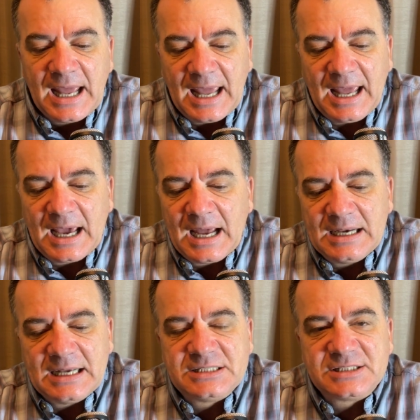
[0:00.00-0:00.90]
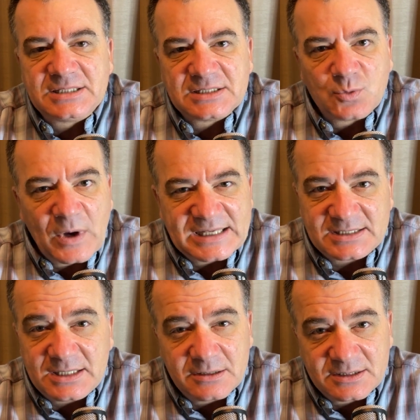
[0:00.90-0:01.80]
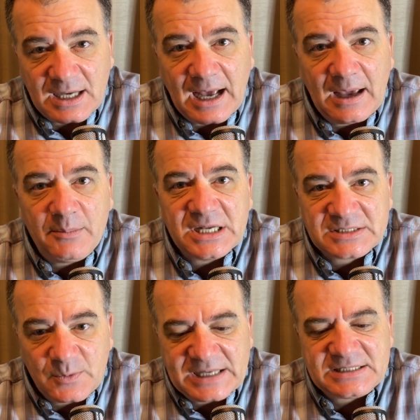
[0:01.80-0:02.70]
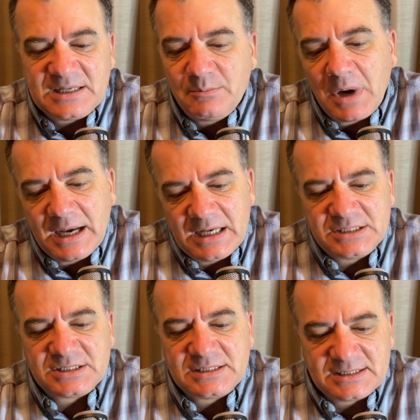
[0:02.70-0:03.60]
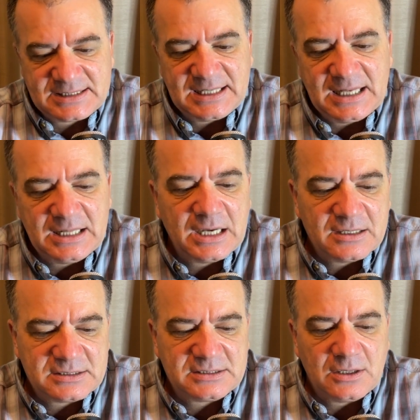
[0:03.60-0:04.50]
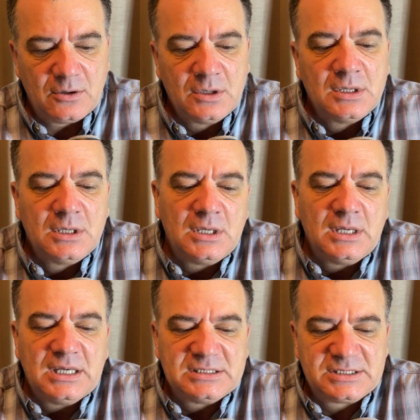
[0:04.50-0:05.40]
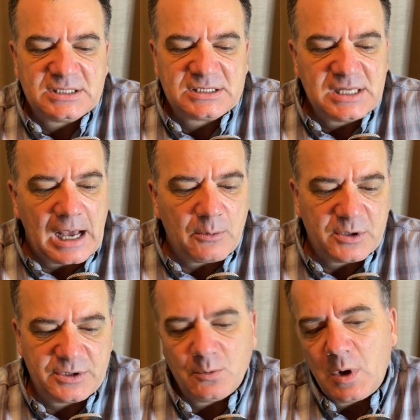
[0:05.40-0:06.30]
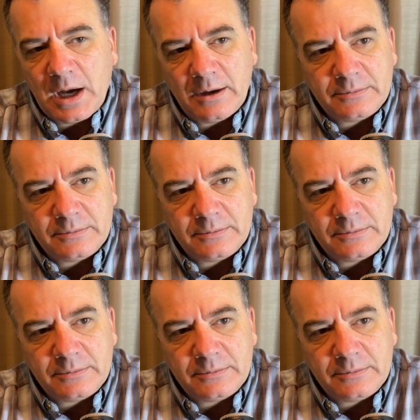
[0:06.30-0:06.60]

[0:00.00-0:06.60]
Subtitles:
and it's just wasting your time, and it's wasting money just sitting there. So it's just not worth your while.